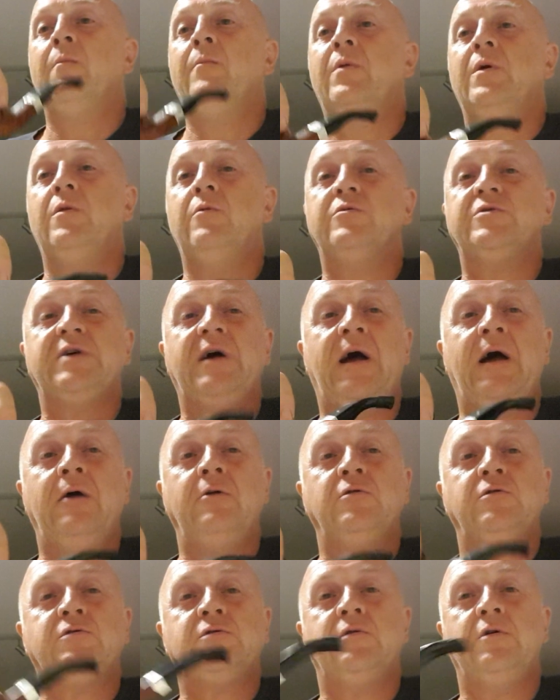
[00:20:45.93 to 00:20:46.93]
But there was a
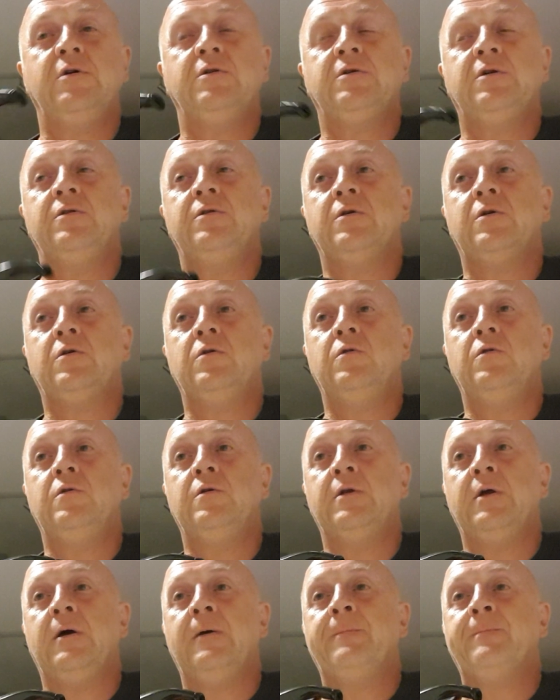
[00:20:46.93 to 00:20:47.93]
house right on the
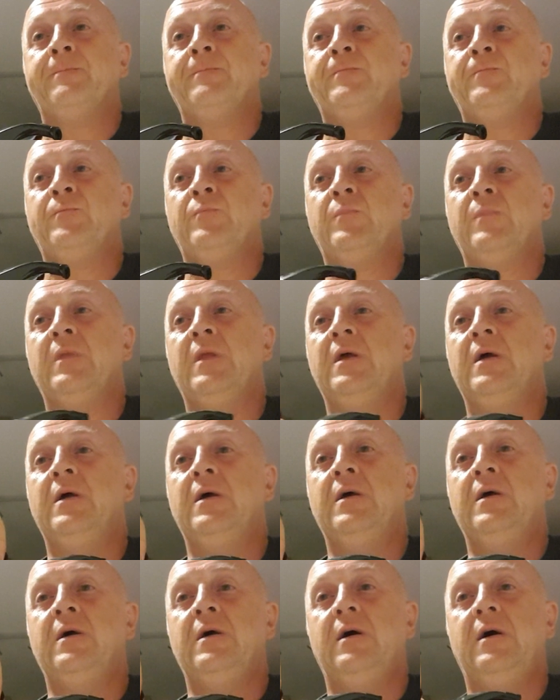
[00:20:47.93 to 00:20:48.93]
corner,
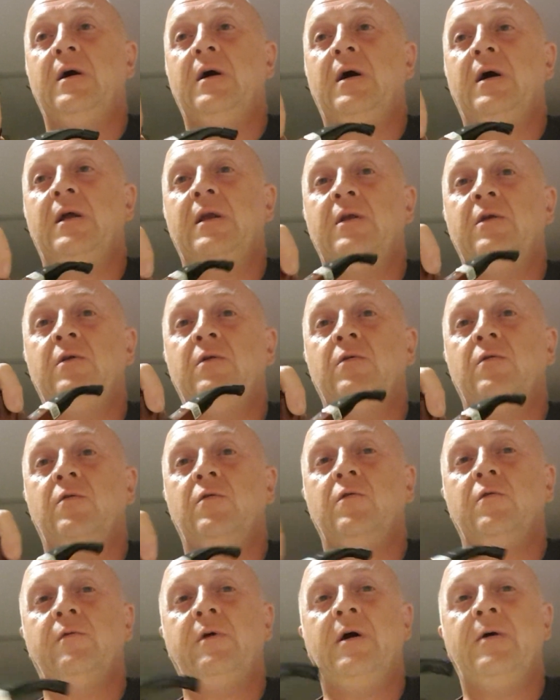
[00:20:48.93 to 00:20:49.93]
and
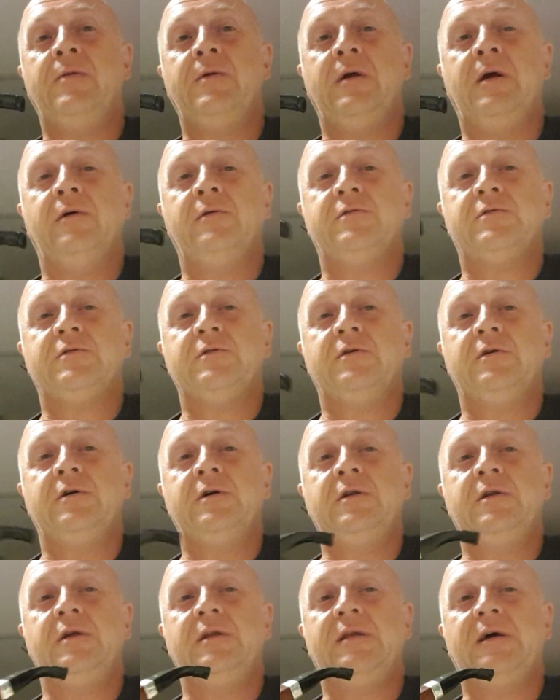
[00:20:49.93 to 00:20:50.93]
all around the
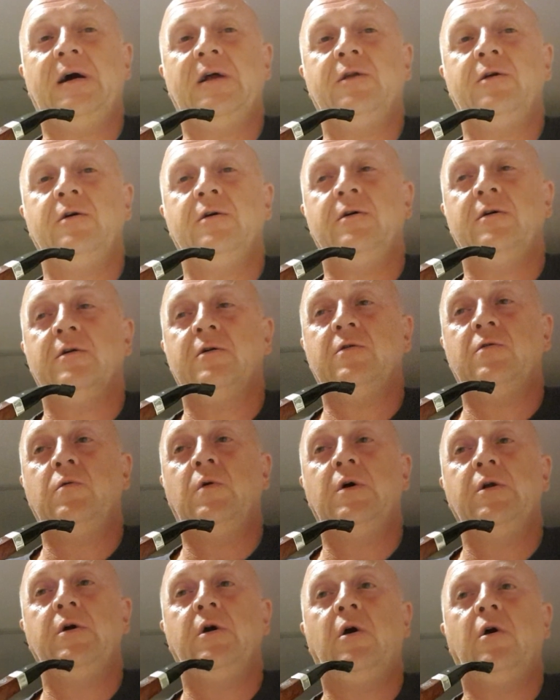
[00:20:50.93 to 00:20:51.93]
outside it had
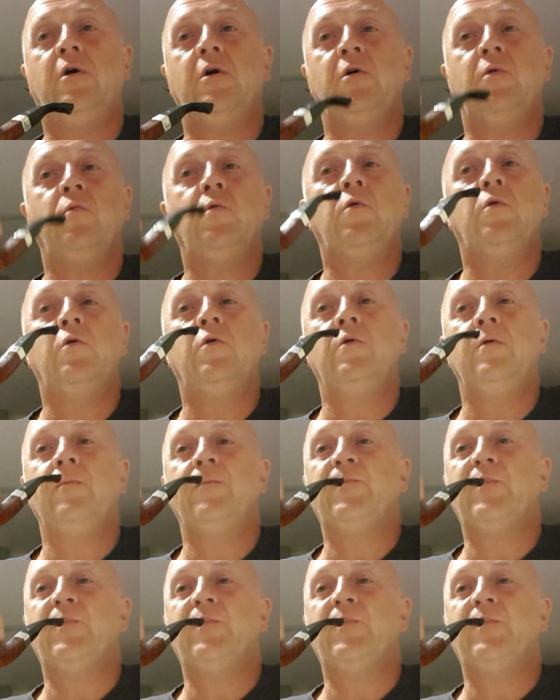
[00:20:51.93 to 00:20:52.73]
quite a high wall.